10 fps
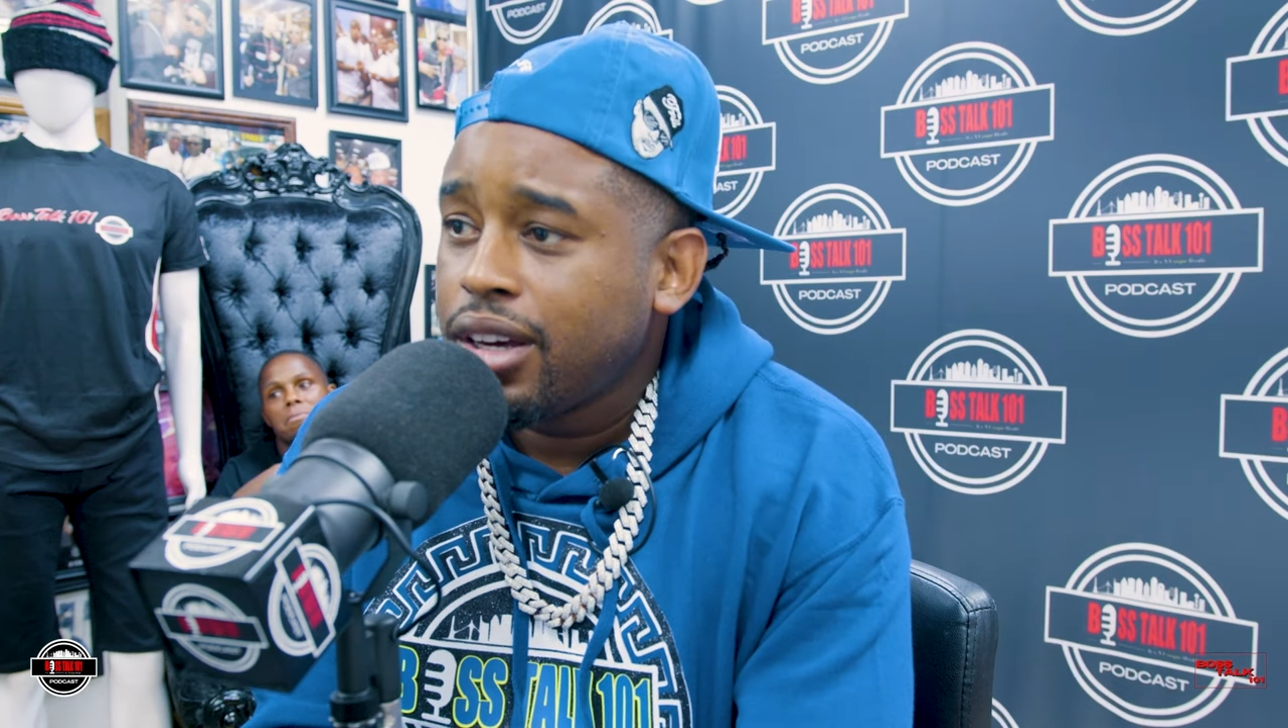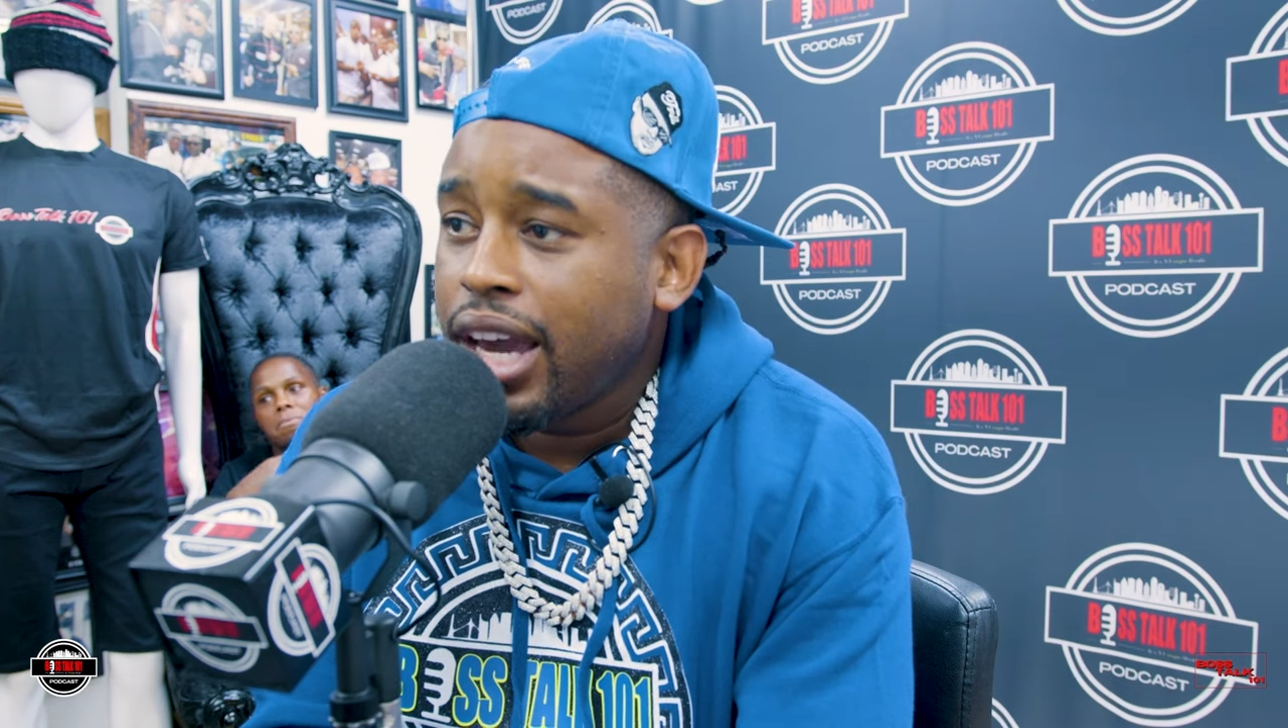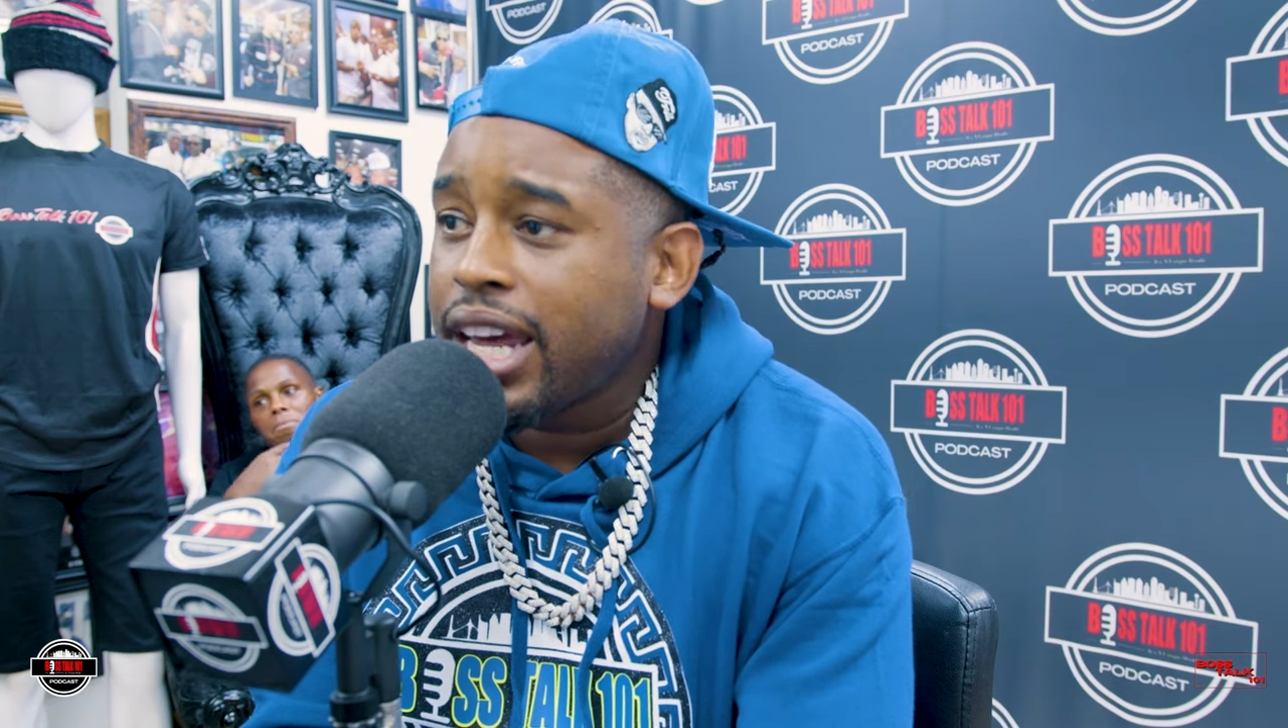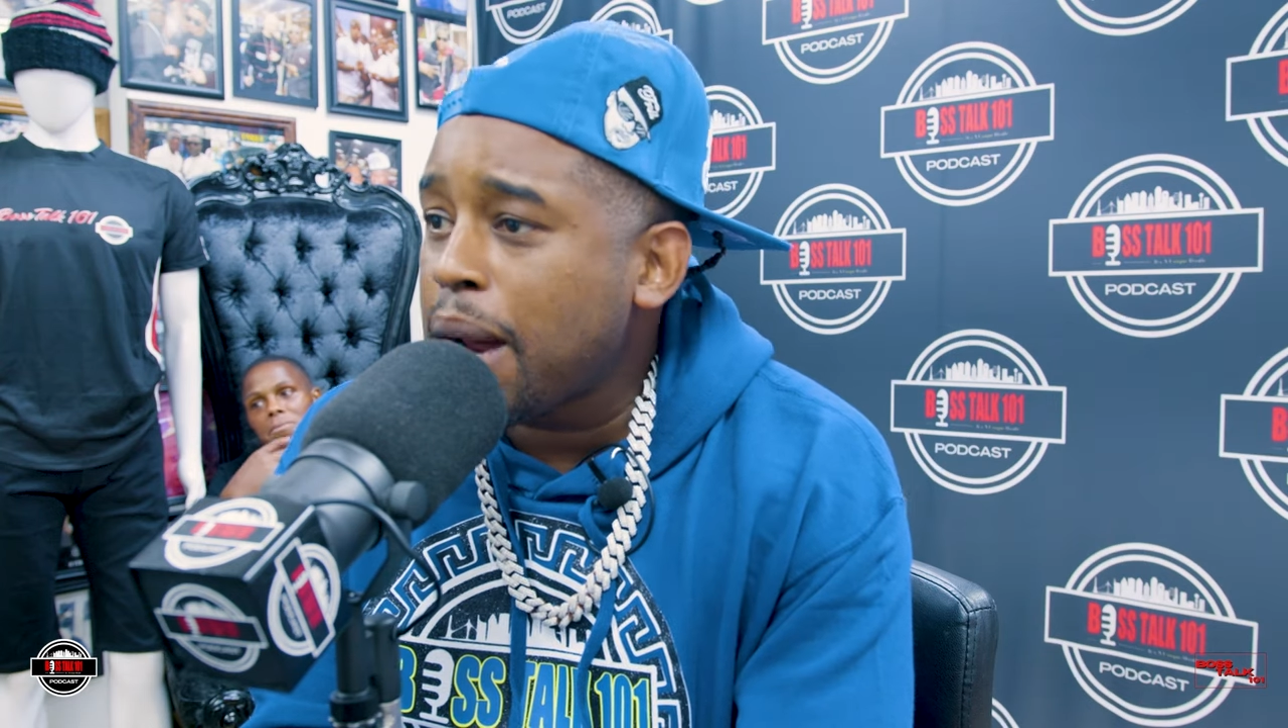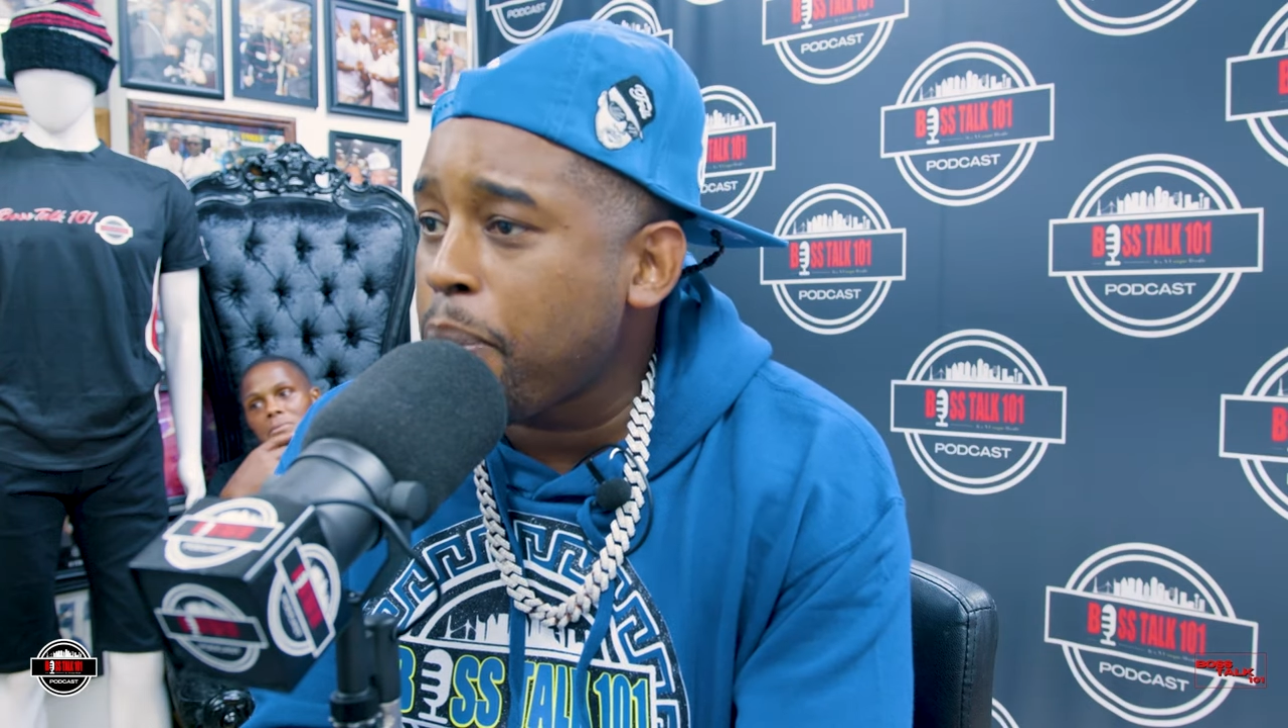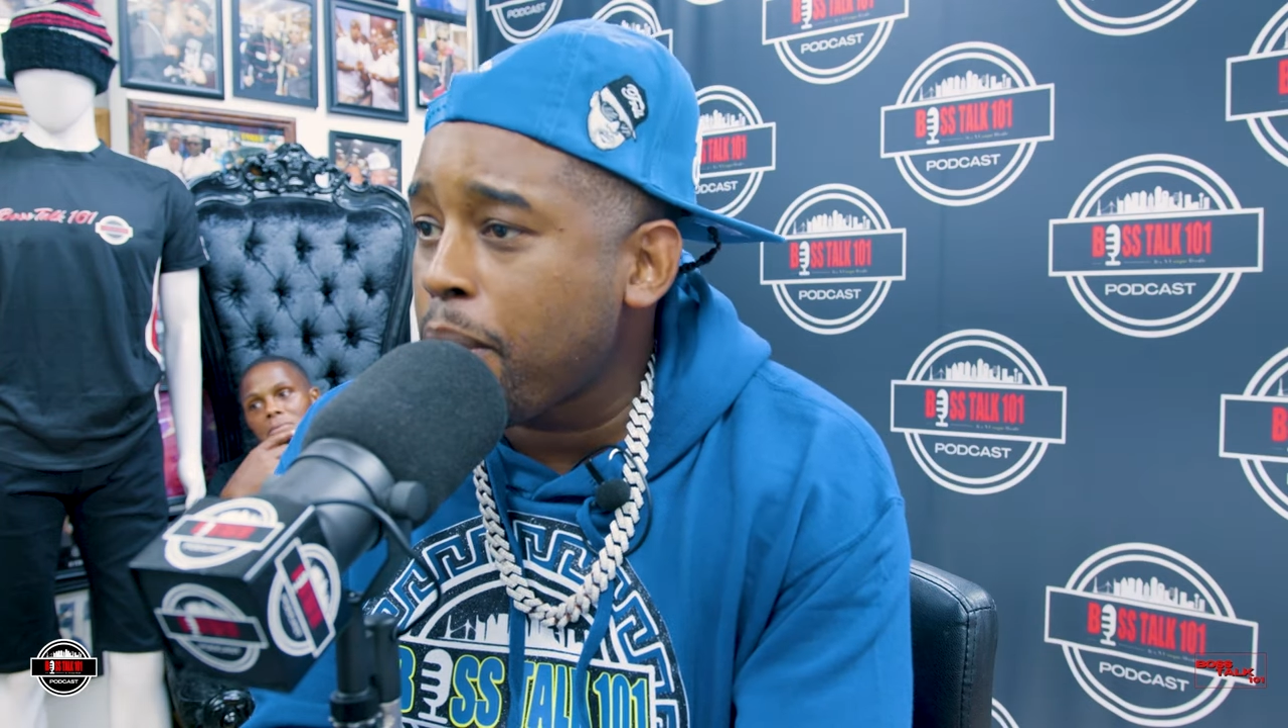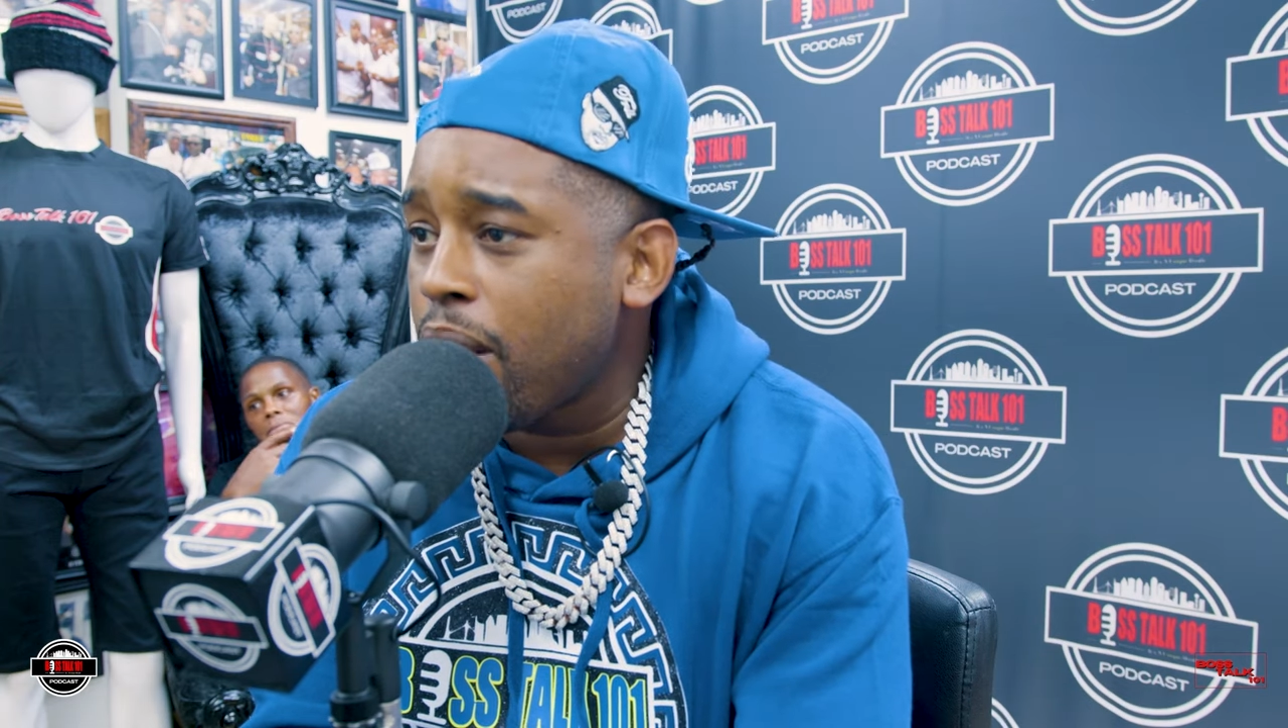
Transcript: She and I